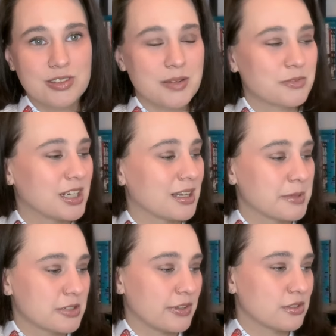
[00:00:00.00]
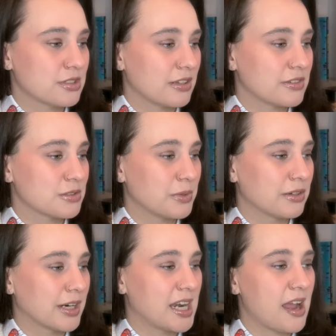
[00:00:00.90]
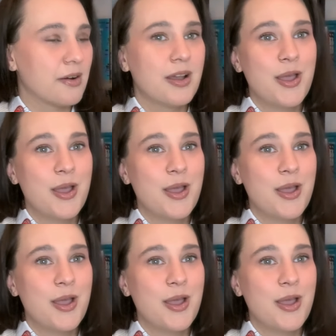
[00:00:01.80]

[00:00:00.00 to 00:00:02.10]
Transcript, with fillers: I'm reading a bunch of other stuff as well right now,